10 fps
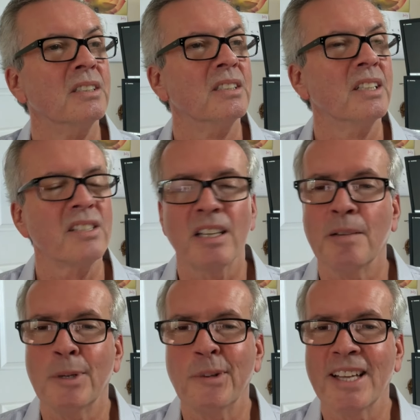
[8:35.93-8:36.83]
I
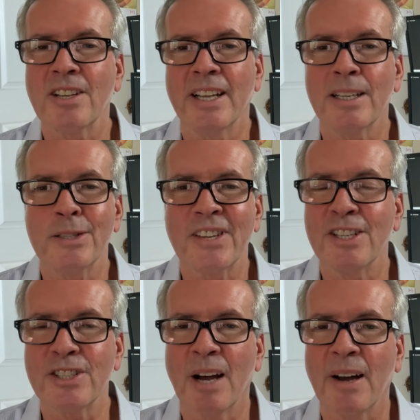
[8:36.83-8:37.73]
mean, that's all I can say
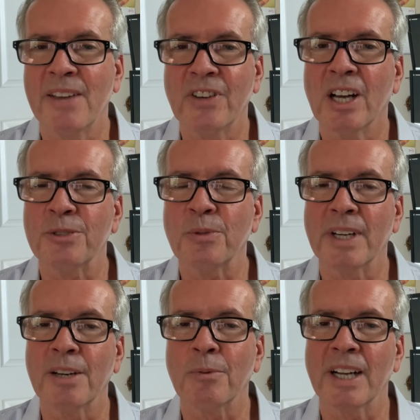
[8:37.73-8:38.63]
is how I felt when
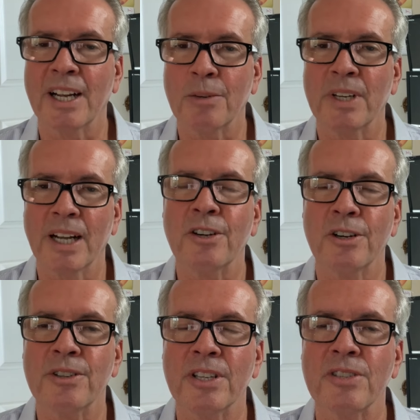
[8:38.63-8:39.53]
I, when I, when I
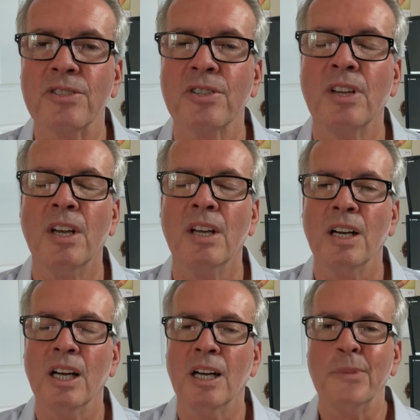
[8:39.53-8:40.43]
heard this.
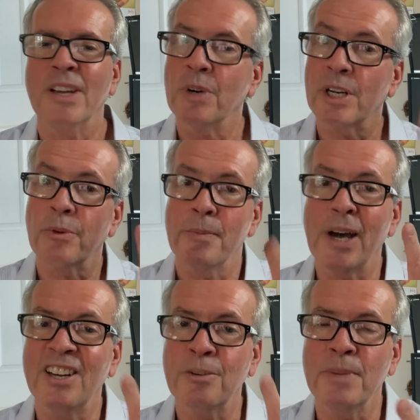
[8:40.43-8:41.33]
Um, and what it
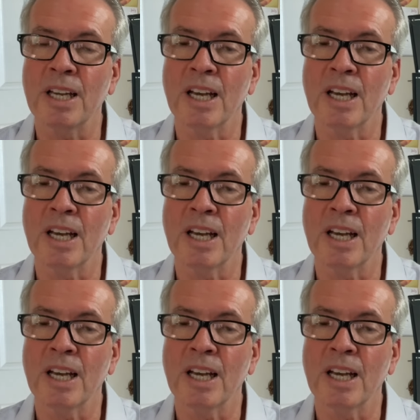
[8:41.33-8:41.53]
reminded me